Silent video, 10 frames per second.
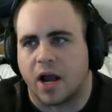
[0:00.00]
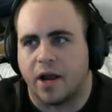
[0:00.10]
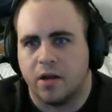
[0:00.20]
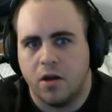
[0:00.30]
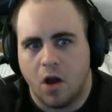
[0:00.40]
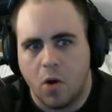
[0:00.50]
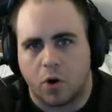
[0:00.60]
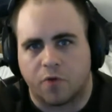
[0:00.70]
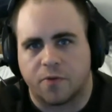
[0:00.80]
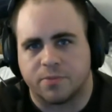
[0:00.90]
like, I
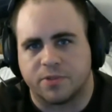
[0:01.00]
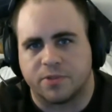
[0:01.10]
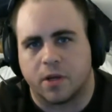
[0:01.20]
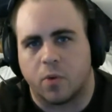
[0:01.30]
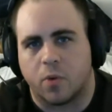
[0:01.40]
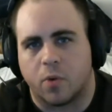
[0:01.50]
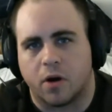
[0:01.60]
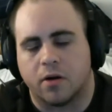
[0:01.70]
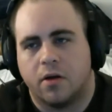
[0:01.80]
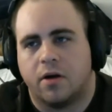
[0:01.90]
know her from somewhere,